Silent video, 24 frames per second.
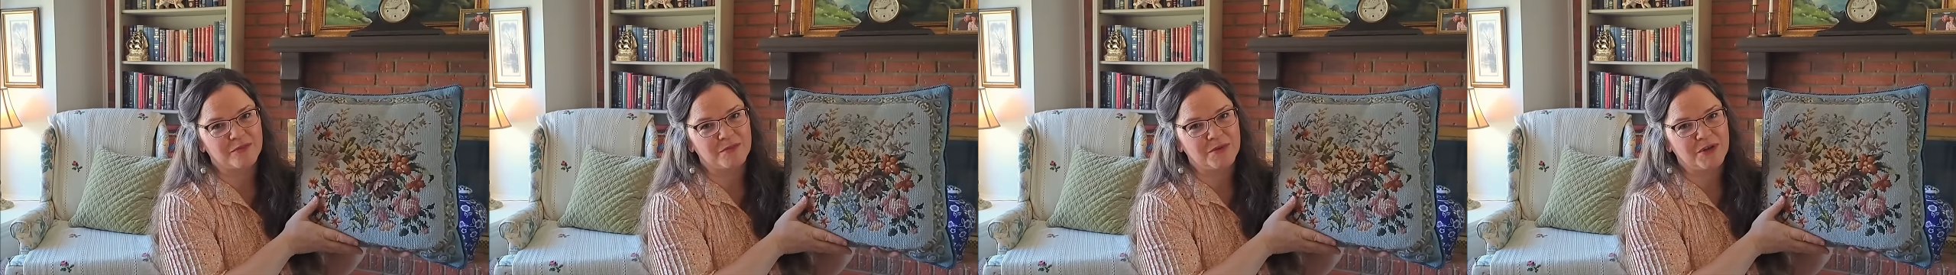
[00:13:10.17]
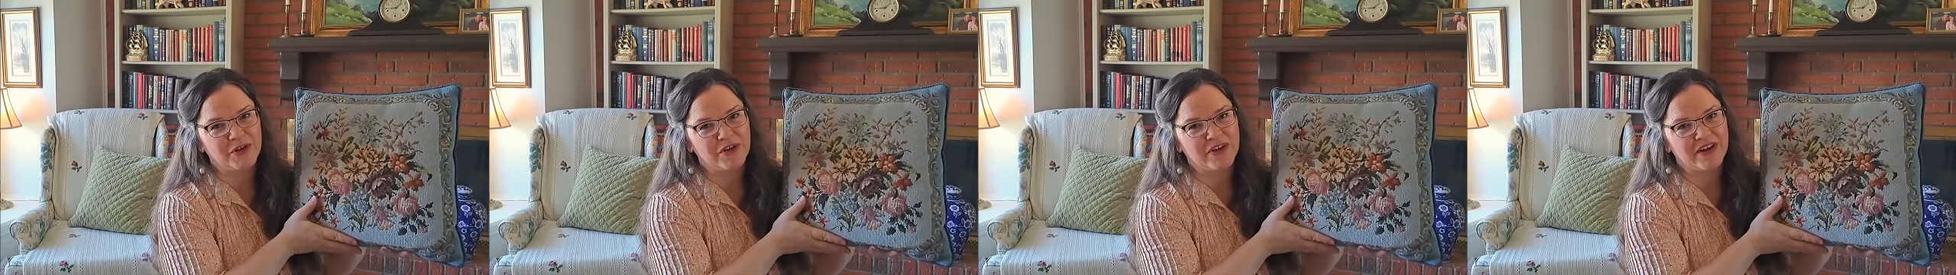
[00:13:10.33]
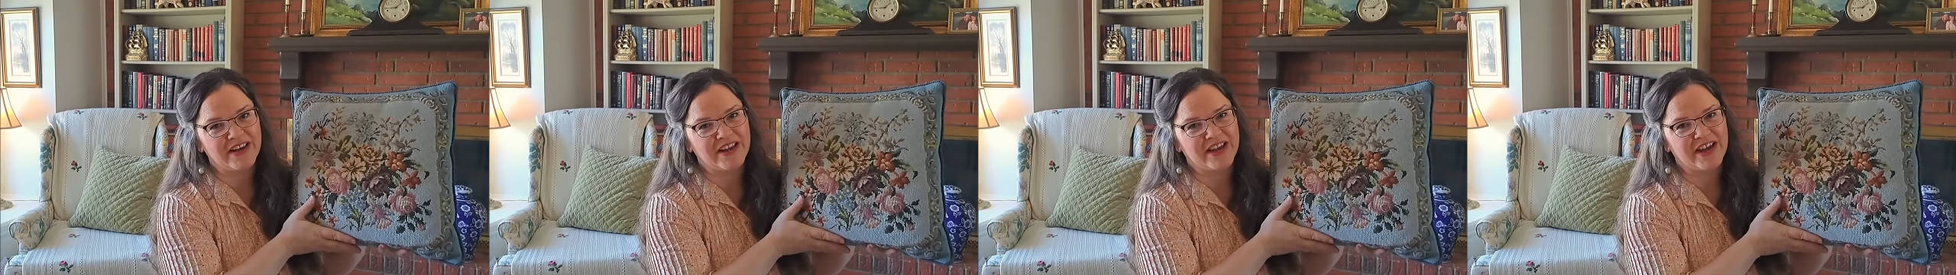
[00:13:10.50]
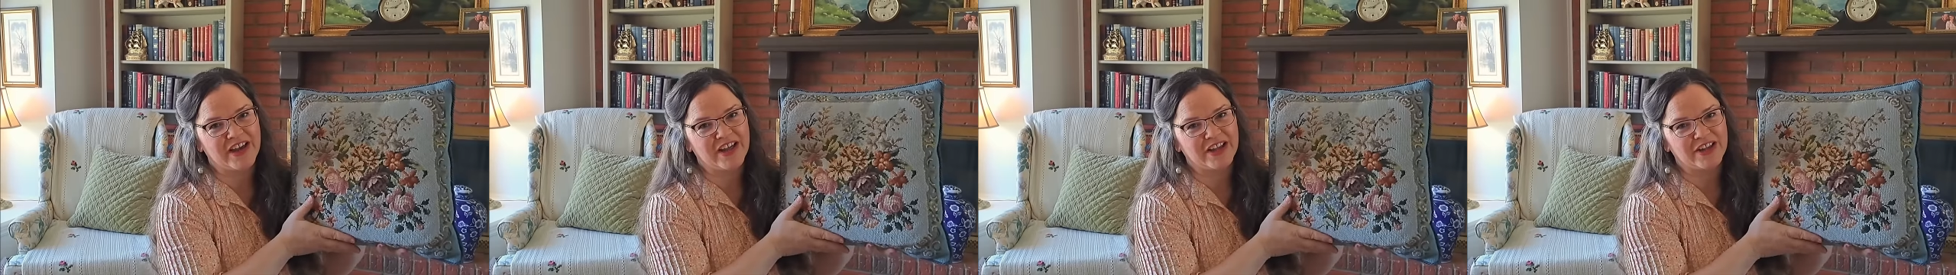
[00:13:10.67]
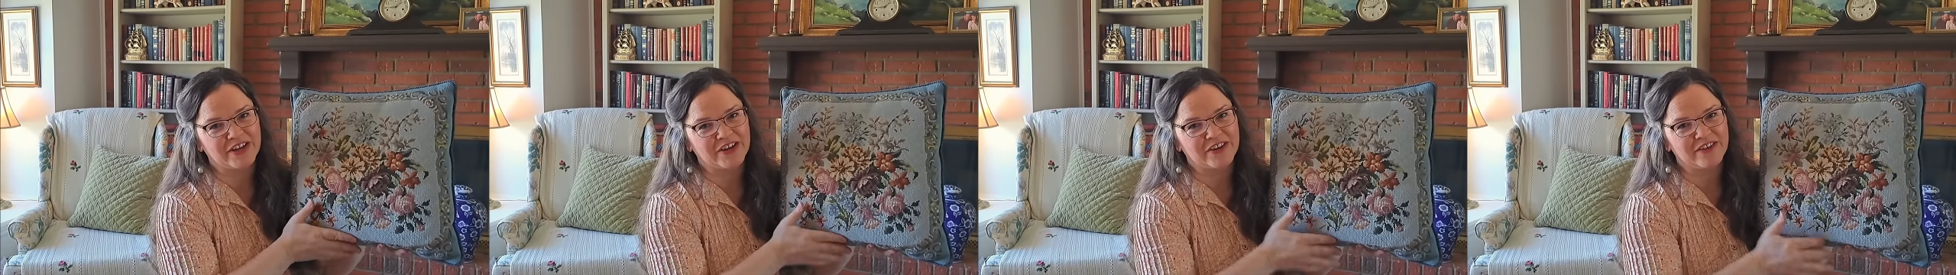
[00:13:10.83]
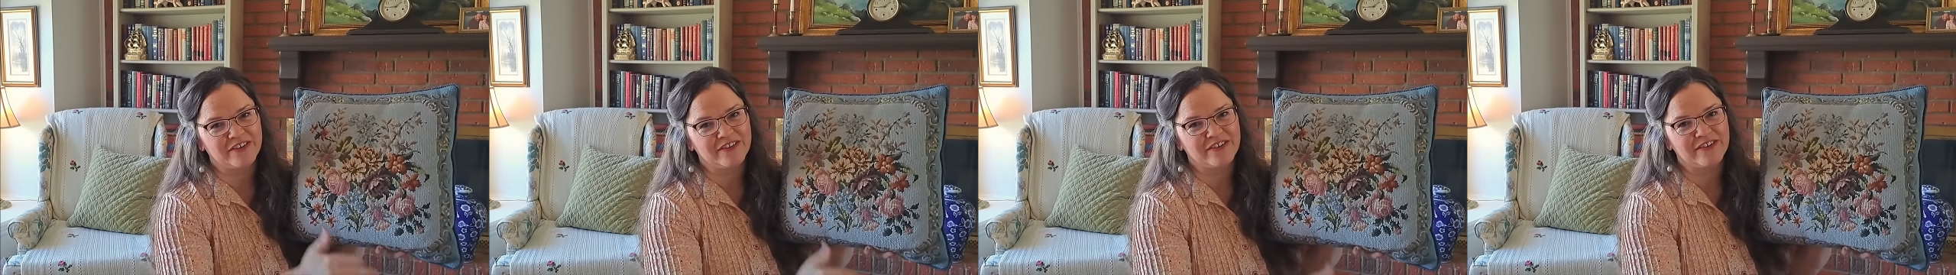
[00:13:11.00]
muted
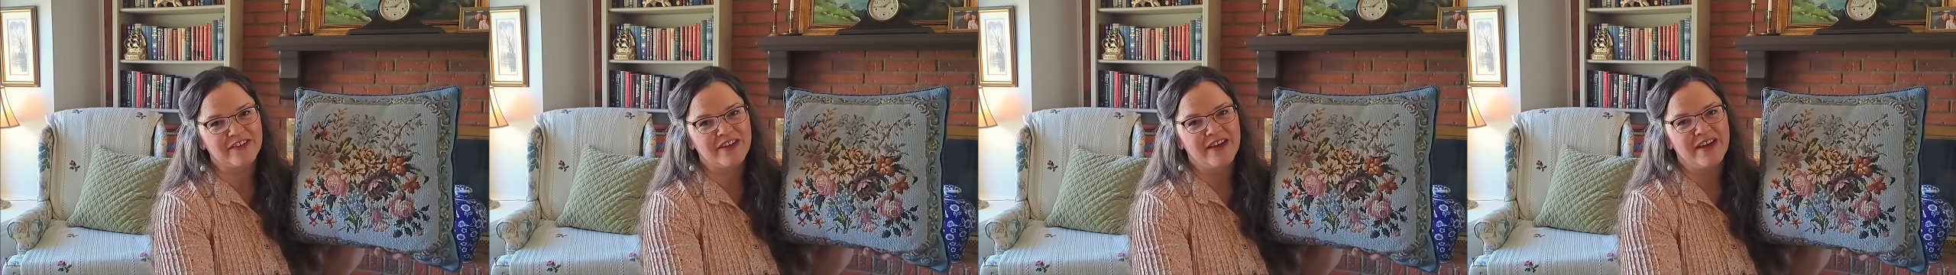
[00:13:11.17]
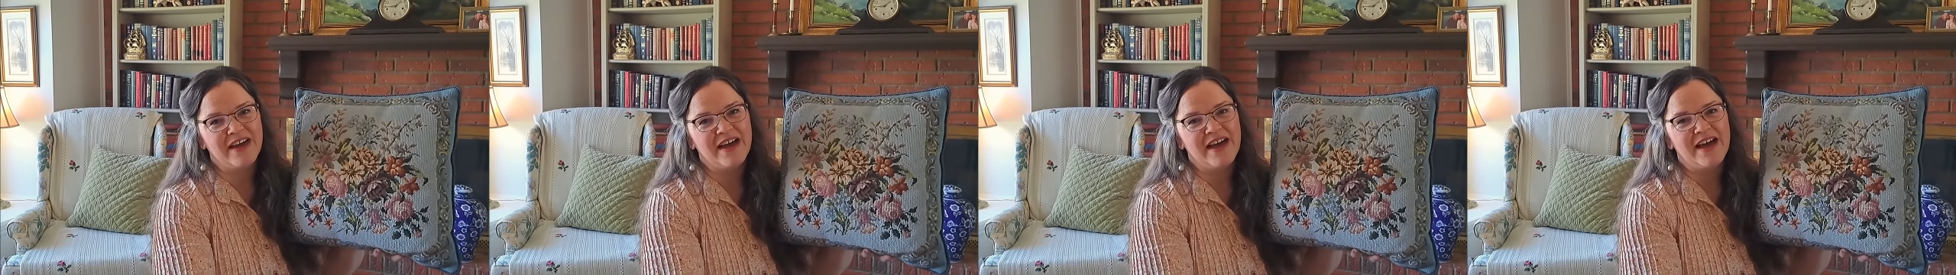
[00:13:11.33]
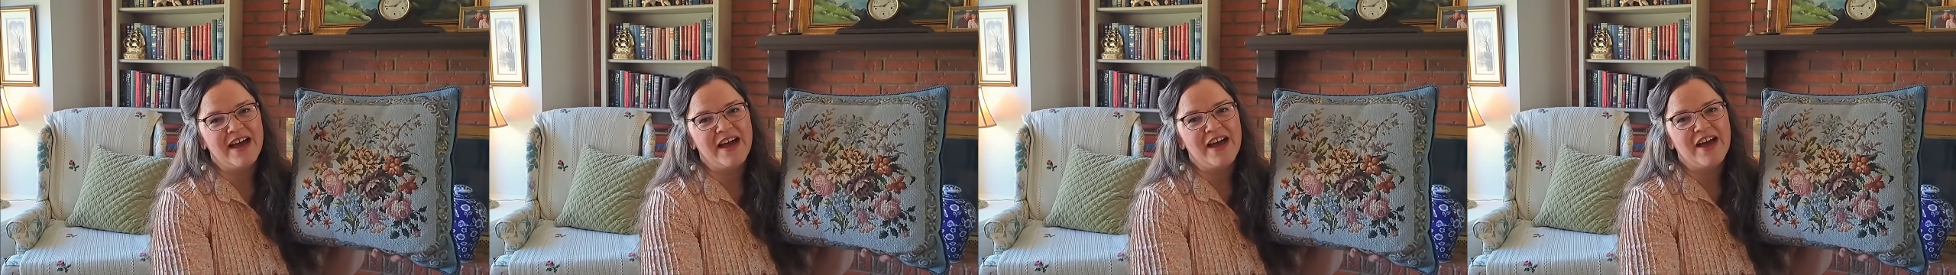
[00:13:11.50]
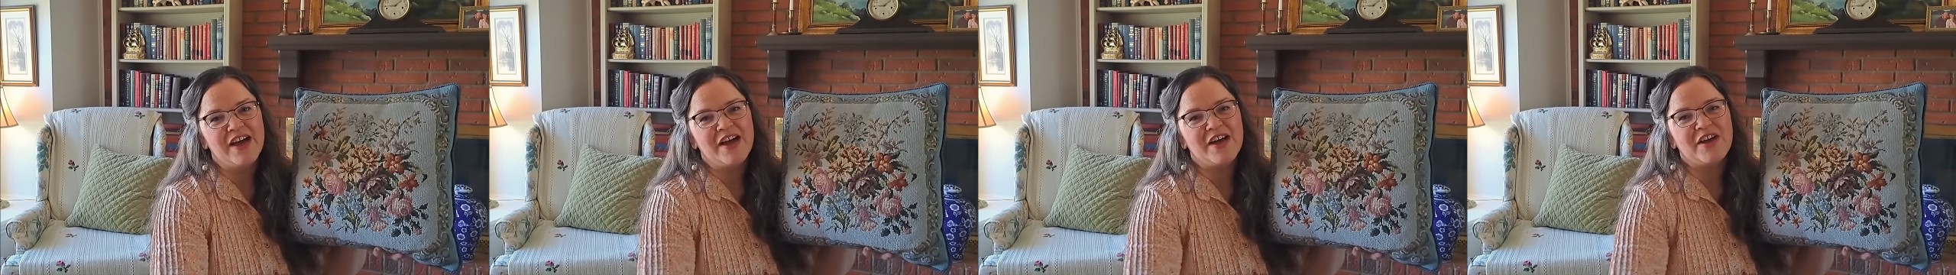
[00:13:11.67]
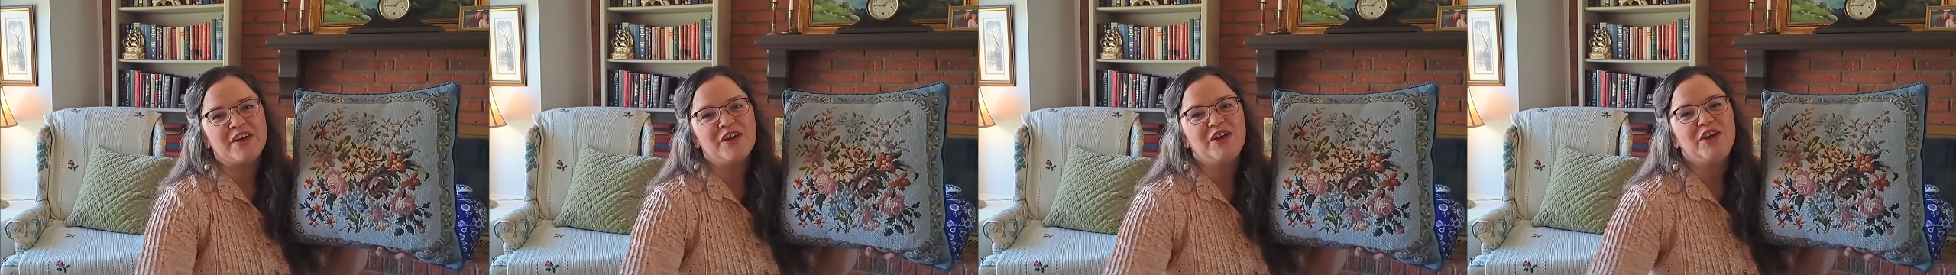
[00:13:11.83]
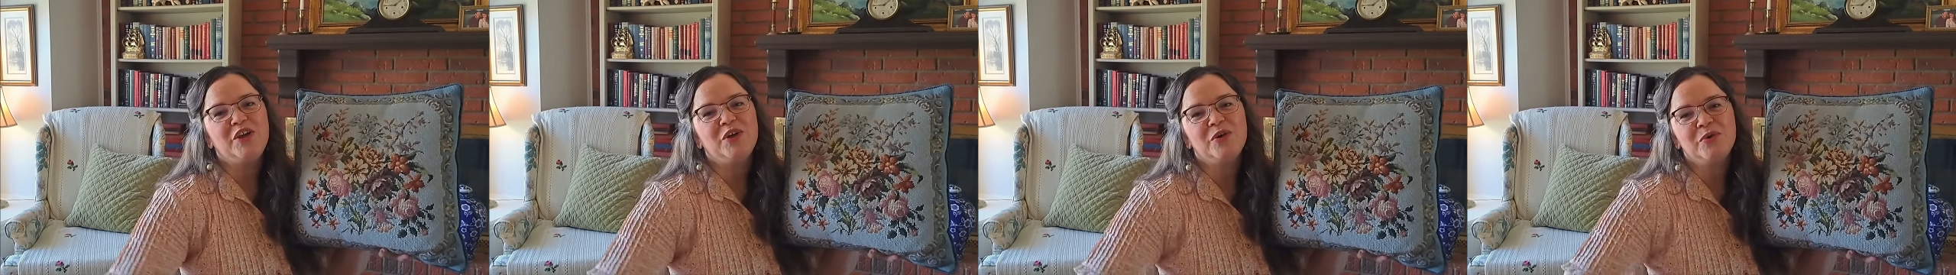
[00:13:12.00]
colors.
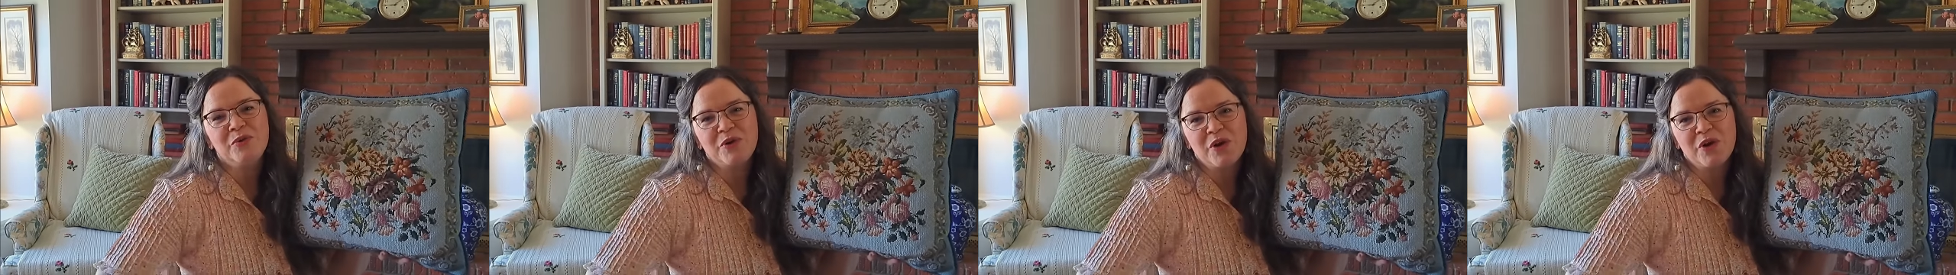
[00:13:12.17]
You